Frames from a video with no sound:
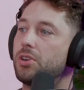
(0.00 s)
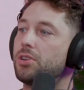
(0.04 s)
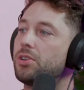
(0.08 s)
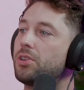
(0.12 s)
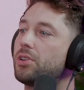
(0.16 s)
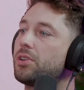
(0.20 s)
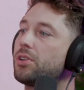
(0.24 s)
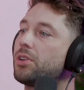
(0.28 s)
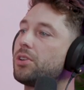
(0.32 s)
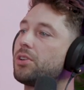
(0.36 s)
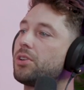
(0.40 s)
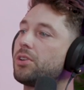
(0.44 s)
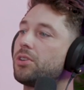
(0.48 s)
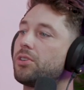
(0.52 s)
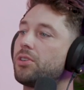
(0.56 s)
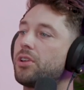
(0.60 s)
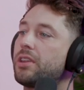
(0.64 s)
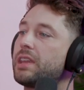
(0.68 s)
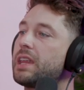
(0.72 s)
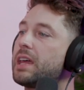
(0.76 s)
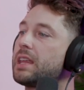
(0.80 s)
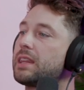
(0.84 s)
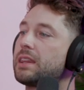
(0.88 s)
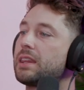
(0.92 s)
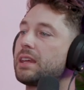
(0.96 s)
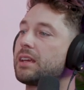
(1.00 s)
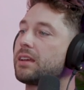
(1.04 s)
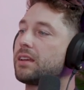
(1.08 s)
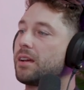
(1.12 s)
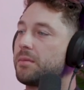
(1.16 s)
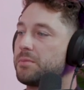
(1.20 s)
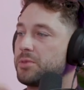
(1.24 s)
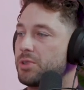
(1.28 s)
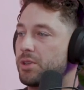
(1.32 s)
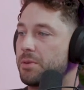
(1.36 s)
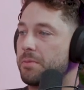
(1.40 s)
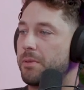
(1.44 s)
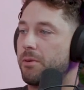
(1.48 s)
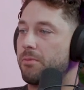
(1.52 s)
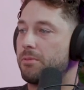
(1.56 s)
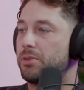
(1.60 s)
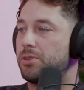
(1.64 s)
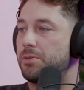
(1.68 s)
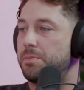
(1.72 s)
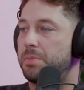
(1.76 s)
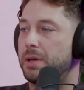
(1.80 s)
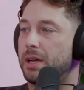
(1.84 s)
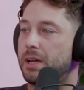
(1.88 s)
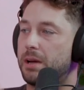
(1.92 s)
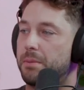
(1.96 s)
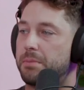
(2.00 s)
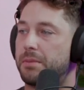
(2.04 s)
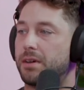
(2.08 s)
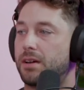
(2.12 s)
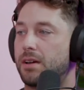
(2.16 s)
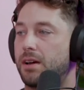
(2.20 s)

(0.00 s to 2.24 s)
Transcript: No, not that thing. I'm talking about when you pick up